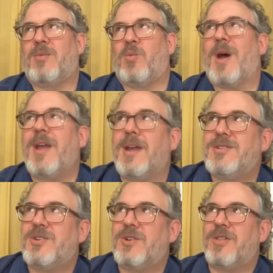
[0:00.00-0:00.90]
I
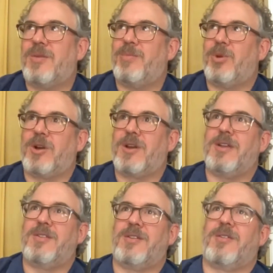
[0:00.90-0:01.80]
took the book
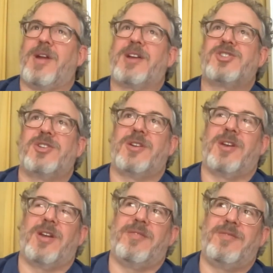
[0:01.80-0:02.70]
in the direction
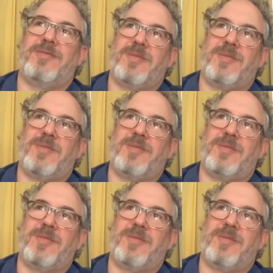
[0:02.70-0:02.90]
of,